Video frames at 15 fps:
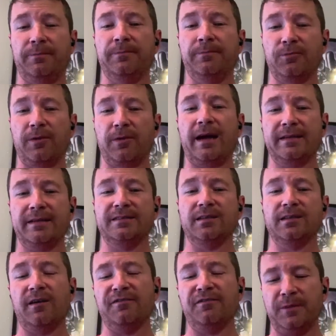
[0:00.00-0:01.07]
the RAG
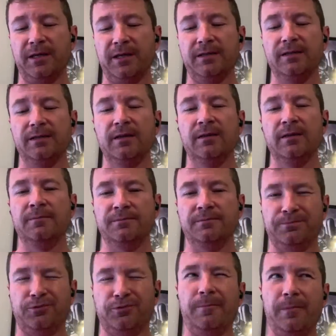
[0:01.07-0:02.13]
itself, but
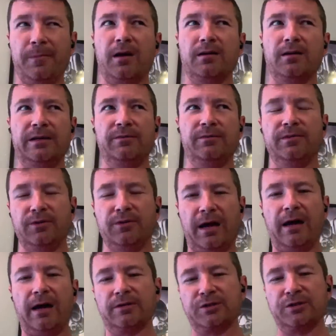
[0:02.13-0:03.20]
primarily the
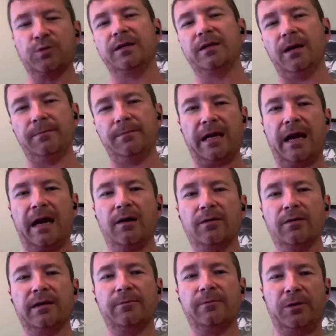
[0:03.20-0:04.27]
Growlers would come
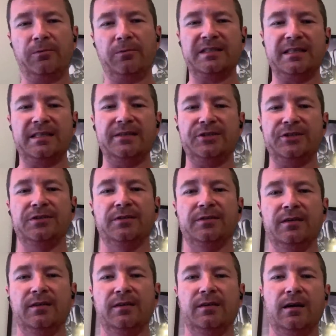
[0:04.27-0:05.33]
down and we would teach,
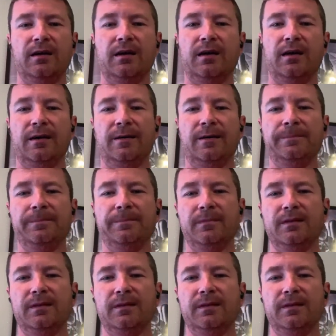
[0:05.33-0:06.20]
you know,